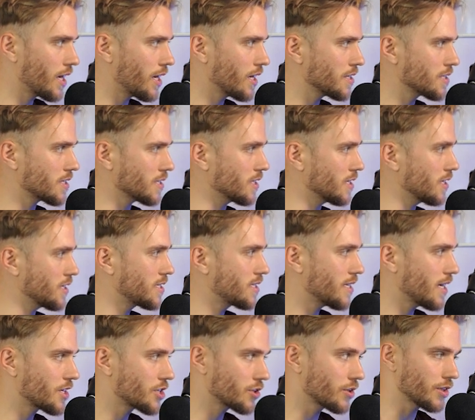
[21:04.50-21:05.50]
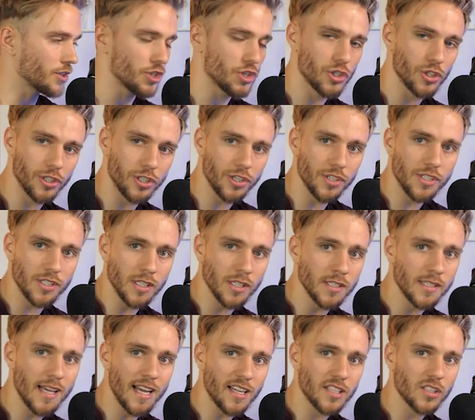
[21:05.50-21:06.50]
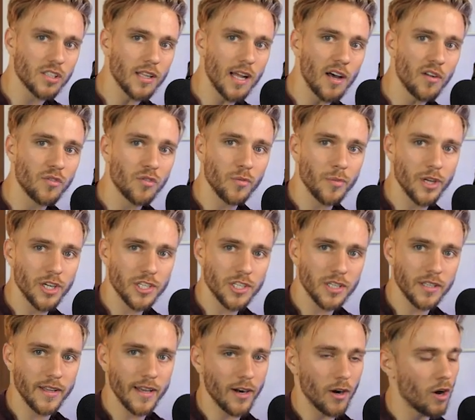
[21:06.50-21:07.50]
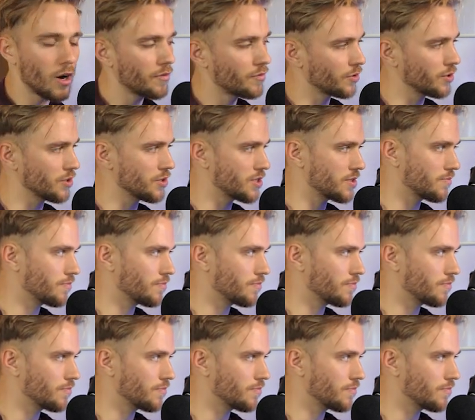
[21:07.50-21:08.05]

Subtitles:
is essentially sugar syntax CloudFormation that offers